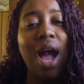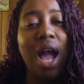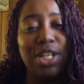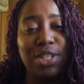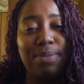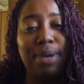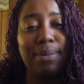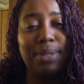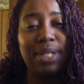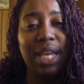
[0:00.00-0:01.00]
I should be
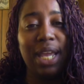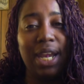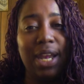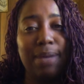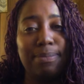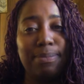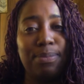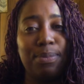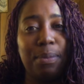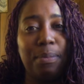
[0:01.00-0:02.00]
able to get it up
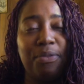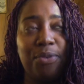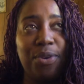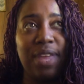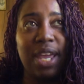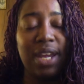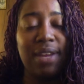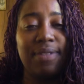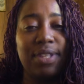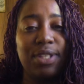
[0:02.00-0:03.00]
before the end
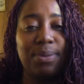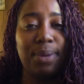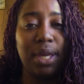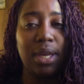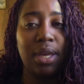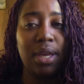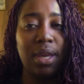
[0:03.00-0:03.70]
of this week.